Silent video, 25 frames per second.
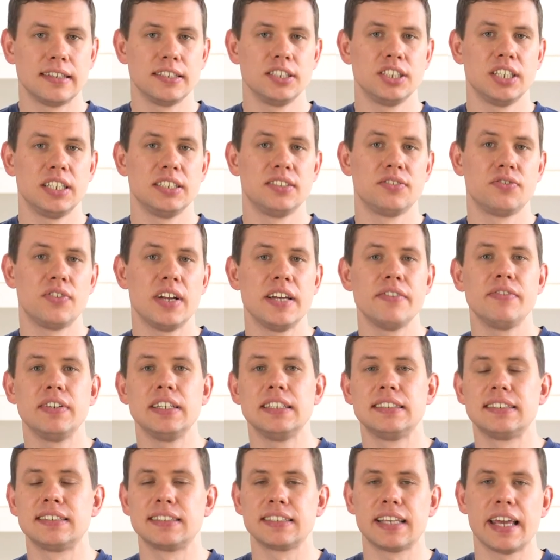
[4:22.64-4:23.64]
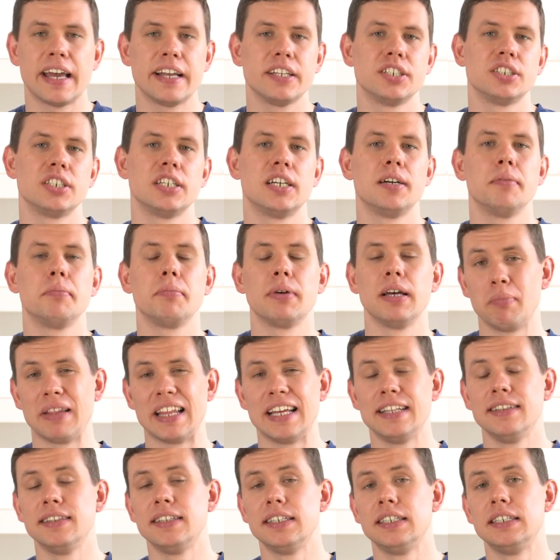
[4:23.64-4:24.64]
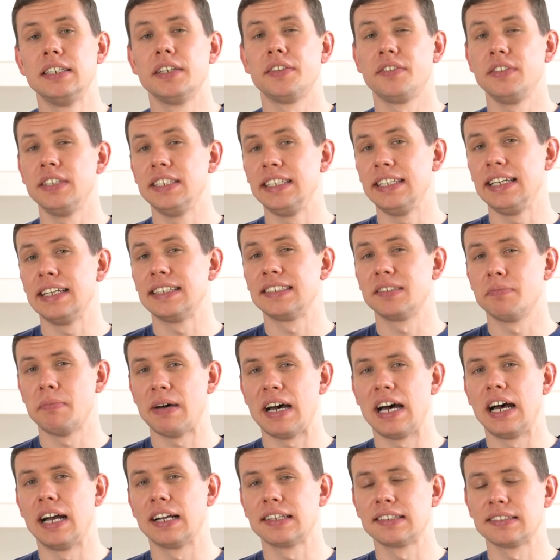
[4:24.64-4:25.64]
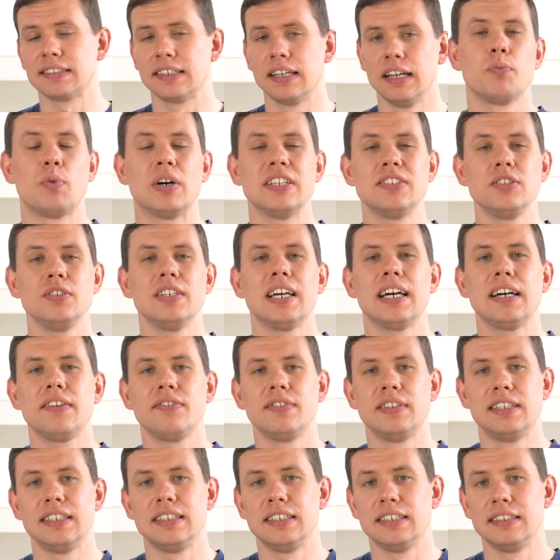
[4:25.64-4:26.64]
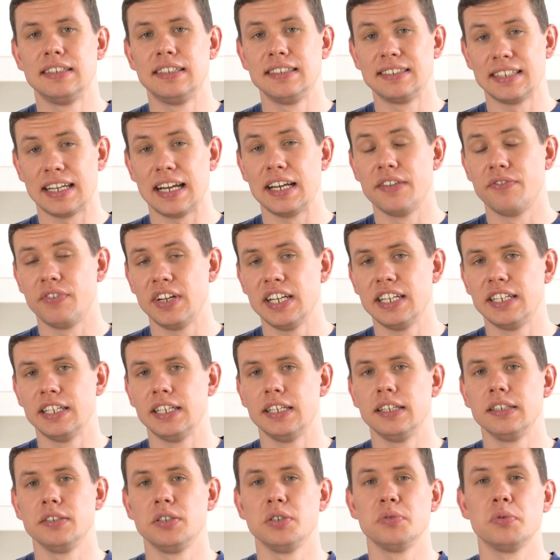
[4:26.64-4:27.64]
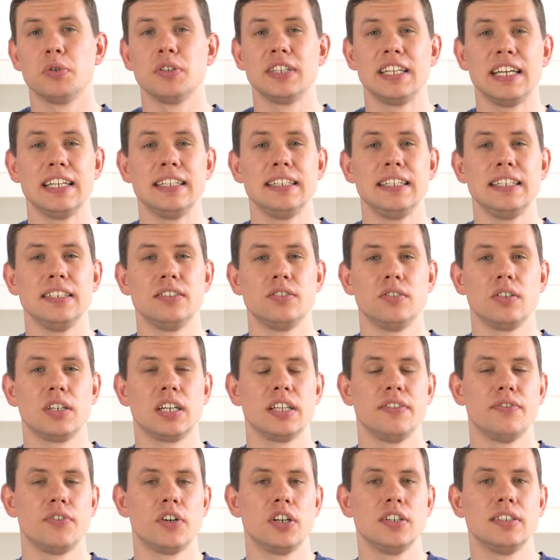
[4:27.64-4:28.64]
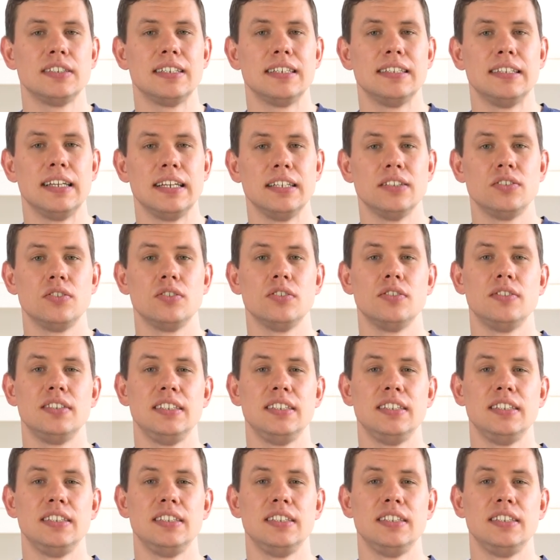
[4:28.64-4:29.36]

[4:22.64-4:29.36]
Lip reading: such as Revit, SketchUp, Blender, 3ds Max. Once you have the design ready, you will then need to convert it into